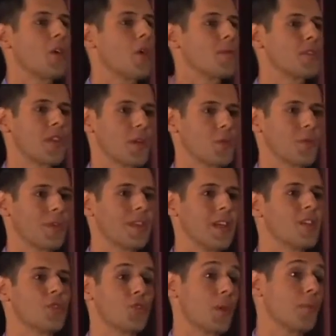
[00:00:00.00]
or homosexual
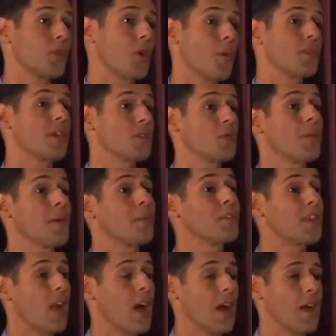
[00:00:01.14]
relationships or homosexual
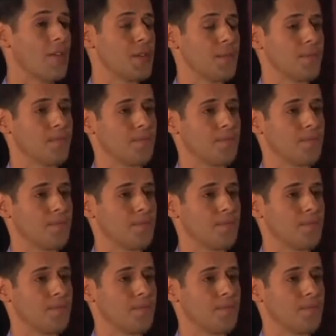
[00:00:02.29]
people's lives.